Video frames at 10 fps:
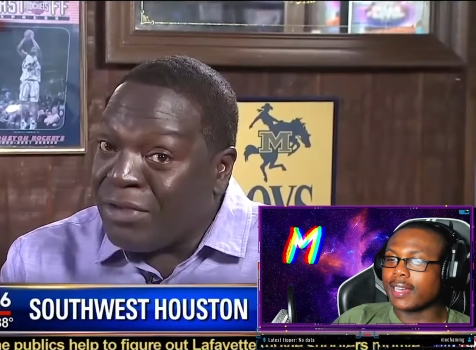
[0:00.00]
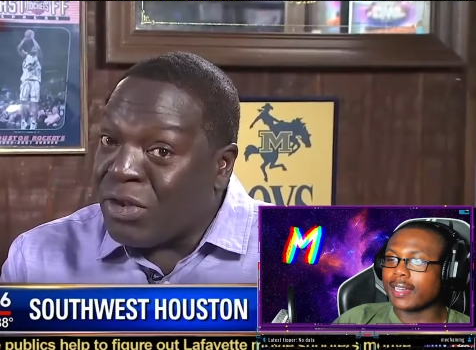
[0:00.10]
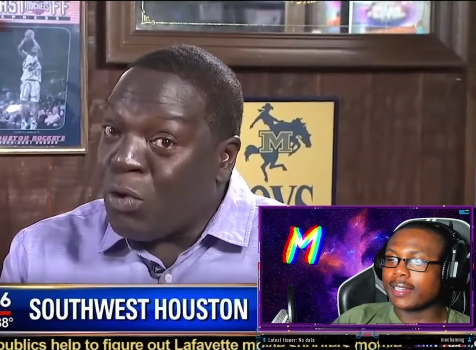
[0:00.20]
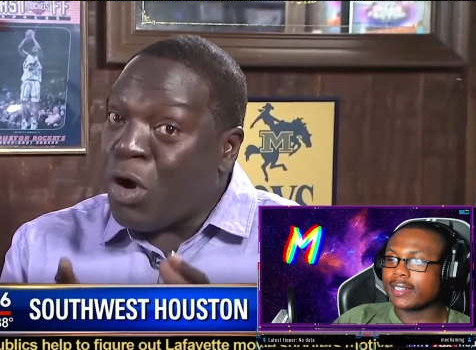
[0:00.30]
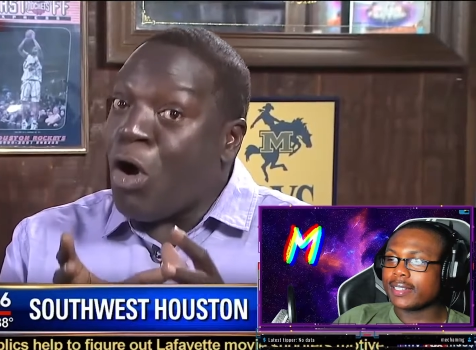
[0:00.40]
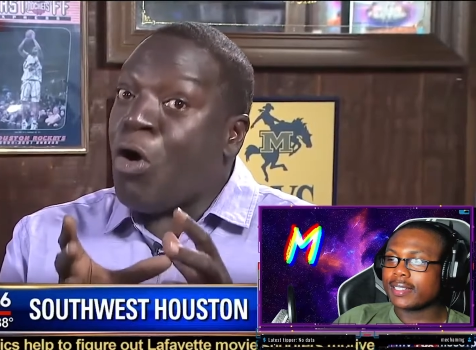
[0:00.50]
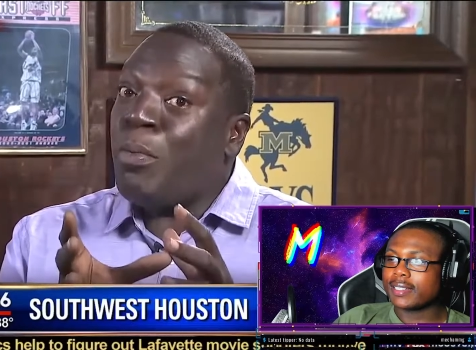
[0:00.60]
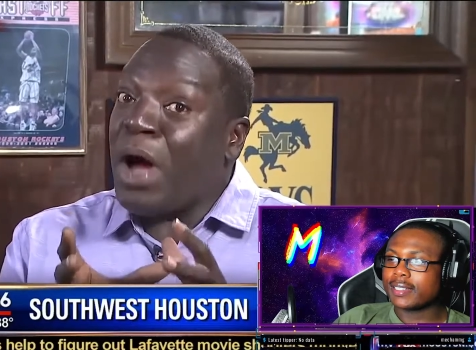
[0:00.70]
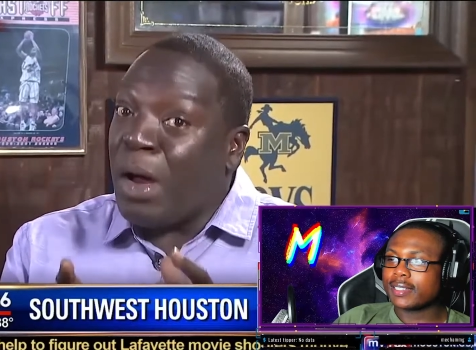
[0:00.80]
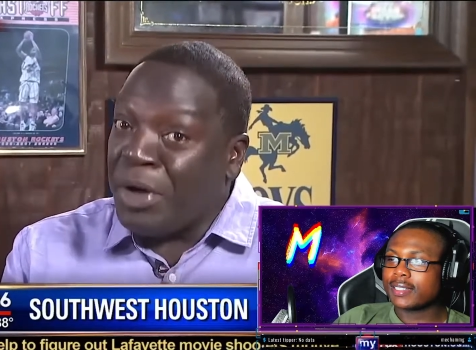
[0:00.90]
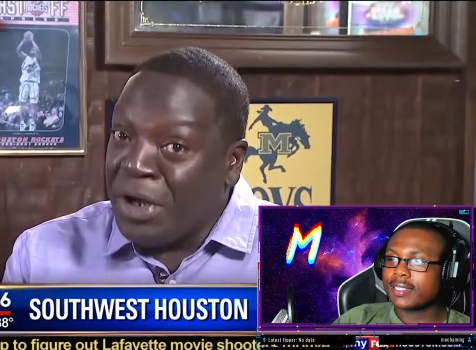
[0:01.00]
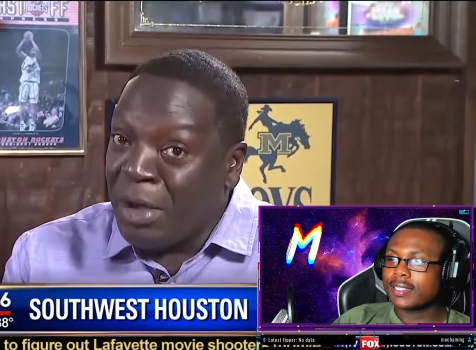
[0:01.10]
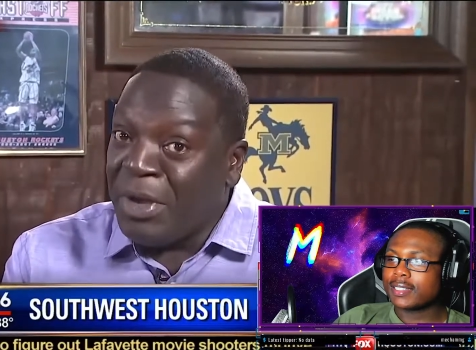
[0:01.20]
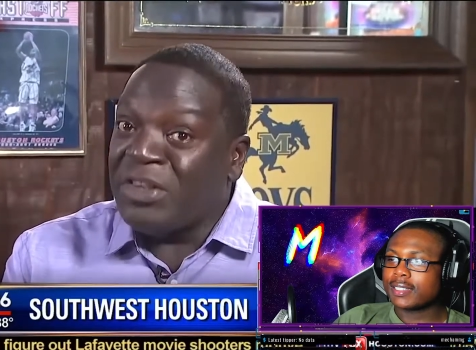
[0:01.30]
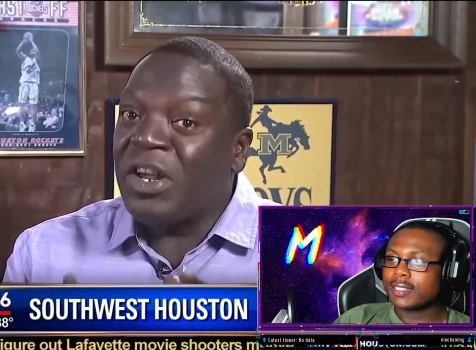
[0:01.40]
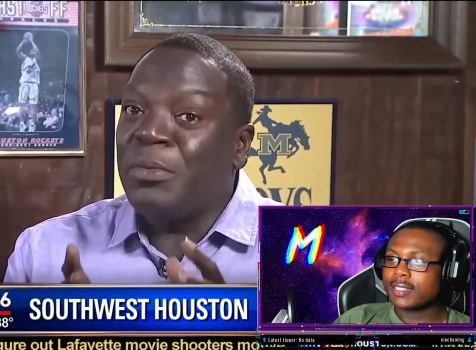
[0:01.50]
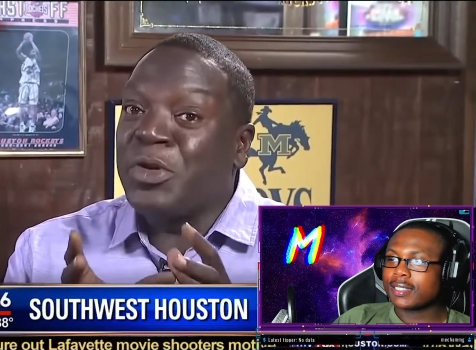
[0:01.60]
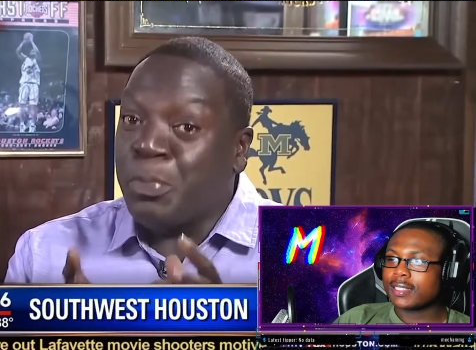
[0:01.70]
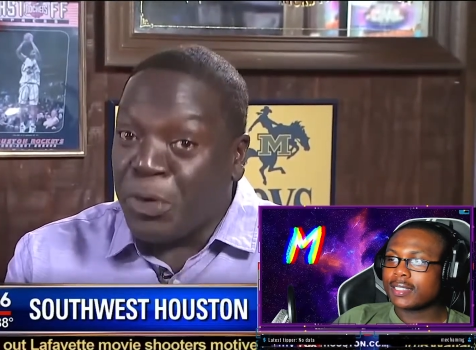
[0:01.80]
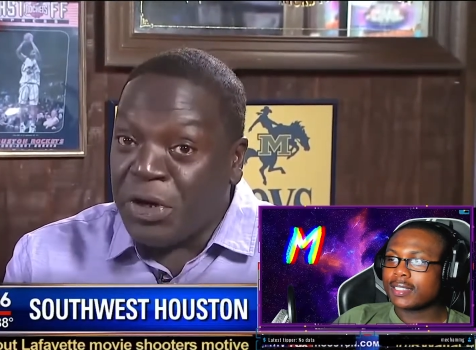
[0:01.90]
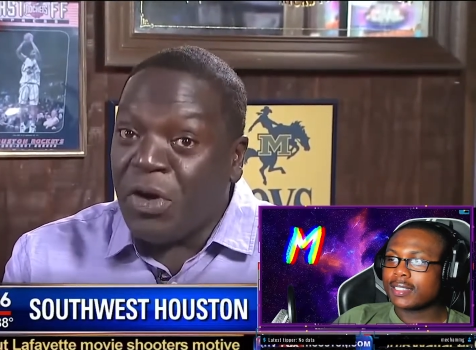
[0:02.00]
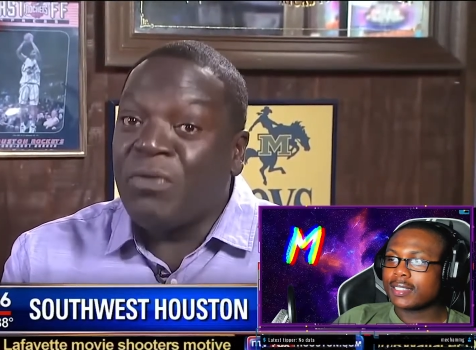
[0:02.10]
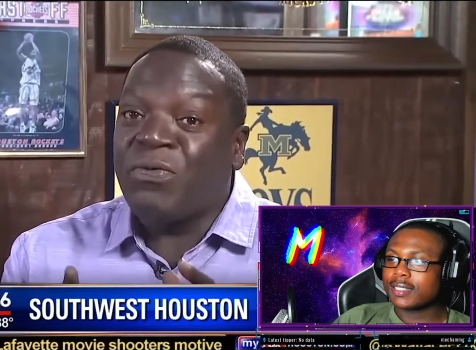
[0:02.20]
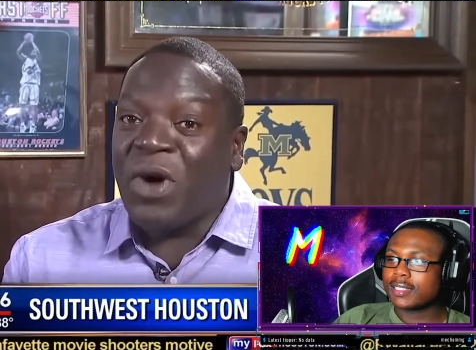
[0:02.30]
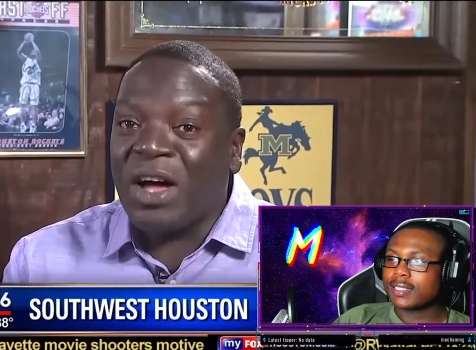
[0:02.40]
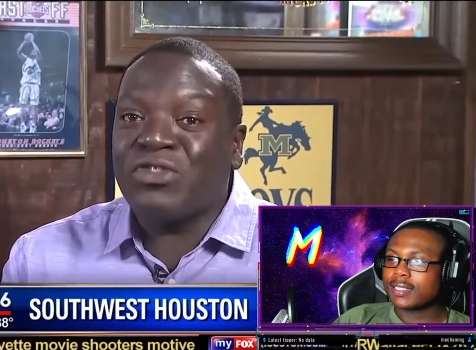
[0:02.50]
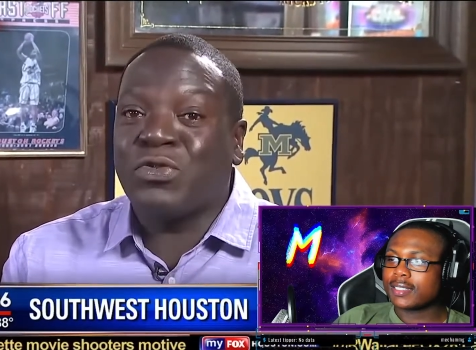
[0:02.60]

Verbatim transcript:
Speaker 1: well for him career wise, and he had maintained a rather